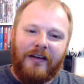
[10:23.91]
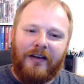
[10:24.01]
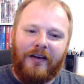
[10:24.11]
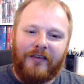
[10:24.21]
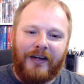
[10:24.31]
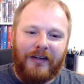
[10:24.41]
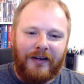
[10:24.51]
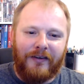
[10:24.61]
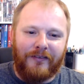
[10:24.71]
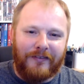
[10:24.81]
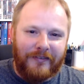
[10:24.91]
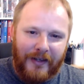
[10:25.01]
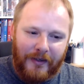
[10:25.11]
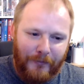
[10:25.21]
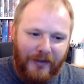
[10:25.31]
And I was like, yo,
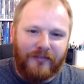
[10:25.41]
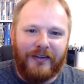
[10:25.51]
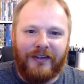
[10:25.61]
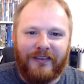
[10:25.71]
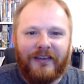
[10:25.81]
Steadymuffin.